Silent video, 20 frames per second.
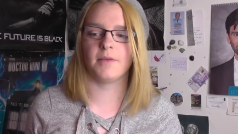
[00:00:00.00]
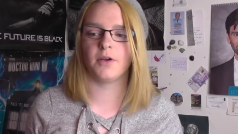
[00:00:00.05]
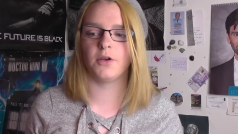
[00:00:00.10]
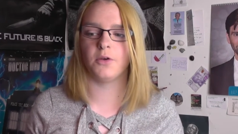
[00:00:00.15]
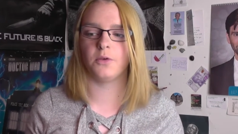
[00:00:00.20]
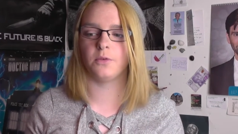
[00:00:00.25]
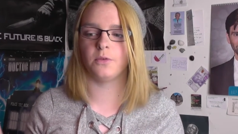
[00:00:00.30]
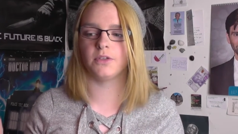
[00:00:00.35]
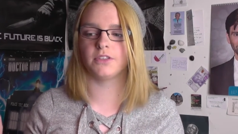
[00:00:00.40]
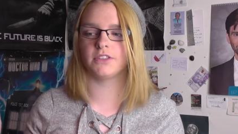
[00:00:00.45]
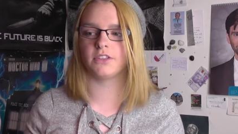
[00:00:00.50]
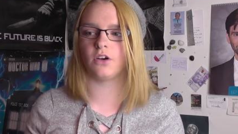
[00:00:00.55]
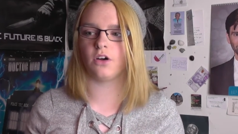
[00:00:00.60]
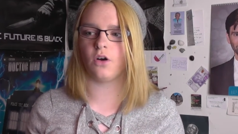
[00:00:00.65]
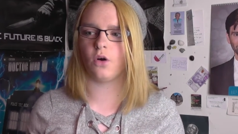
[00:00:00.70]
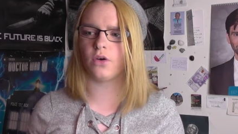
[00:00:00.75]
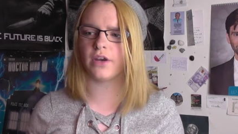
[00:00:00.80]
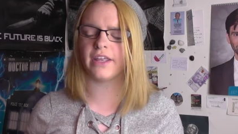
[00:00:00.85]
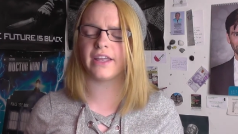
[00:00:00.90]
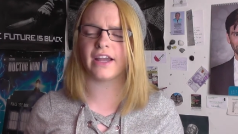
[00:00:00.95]
who was
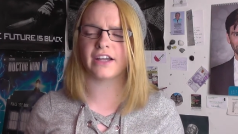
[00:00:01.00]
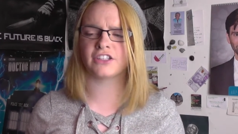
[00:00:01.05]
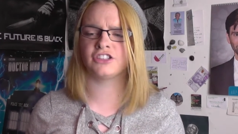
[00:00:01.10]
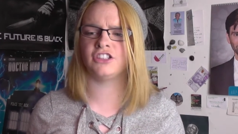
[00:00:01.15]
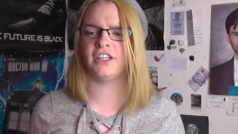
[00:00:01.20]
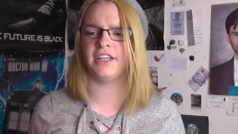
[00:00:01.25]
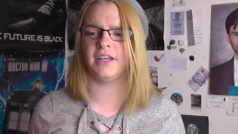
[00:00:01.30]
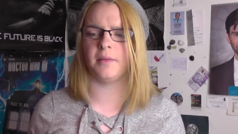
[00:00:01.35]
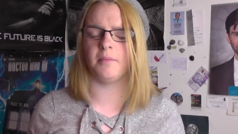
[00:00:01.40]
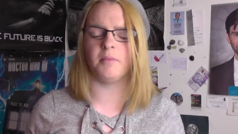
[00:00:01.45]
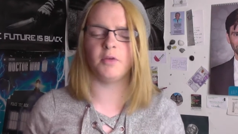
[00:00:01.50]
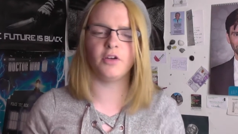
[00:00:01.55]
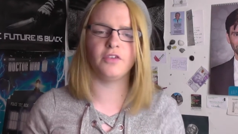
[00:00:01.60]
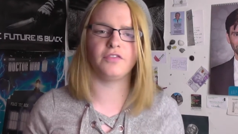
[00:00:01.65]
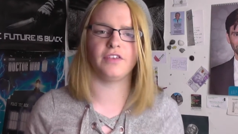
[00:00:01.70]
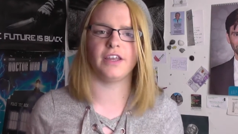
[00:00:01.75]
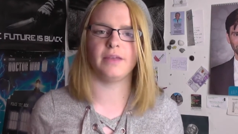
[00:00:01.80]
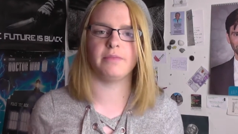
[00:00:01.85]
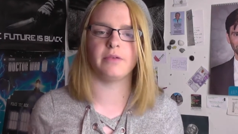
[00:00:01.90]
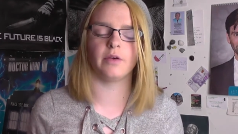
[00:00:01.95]
only actually in a
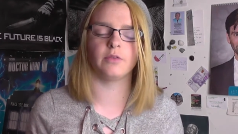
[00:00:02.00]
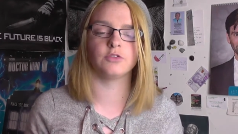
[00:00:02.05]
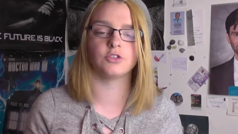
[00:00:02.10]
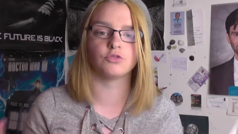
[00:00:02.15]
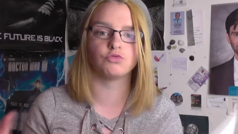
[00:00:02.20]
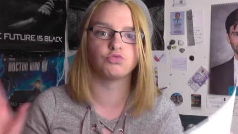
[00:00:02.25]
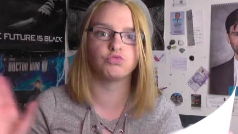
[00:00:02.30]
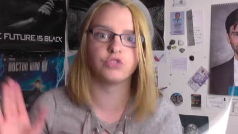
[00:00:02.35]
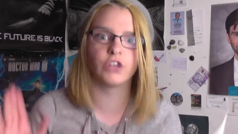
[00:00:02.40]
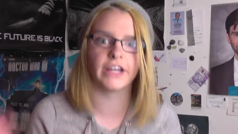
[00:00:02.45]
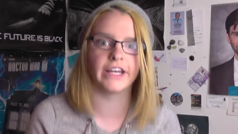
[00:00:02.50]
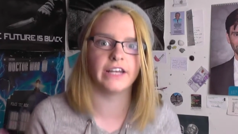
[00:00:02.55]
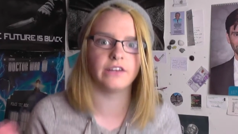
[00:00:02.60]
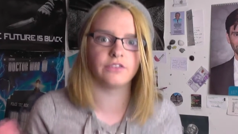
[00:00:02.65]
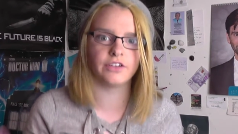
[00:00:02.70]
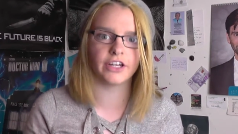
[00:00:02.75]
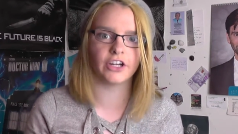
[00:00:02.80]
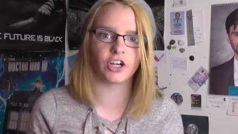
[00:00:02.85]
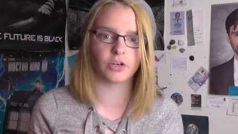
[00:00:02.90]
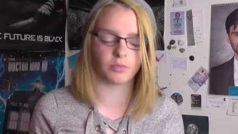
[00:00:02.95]
movie, but it was a really,
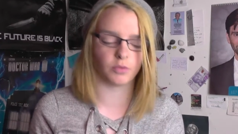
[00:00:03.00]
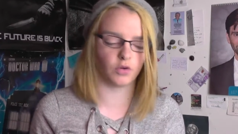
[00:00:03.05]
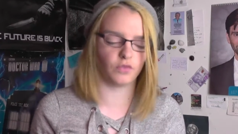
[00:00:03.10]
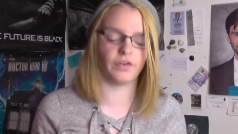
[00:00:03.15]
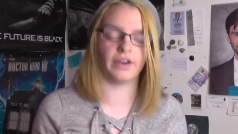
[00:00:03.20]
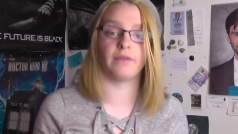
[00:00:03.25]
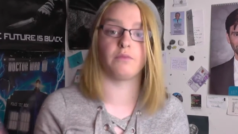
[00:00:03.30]
really good movie,